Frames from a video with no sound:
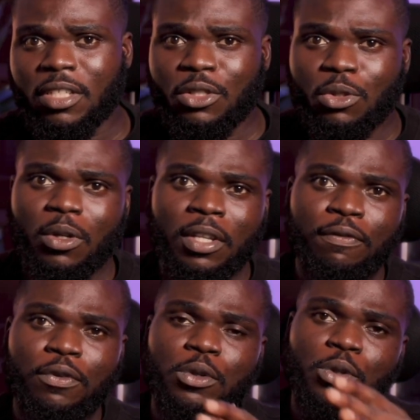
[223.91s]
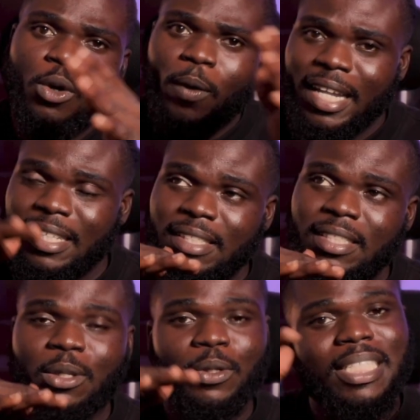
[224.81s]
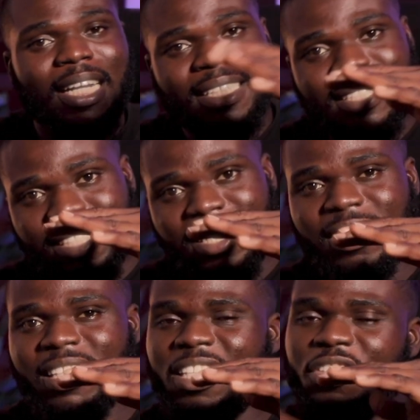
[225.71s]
So if you lower it or darken it,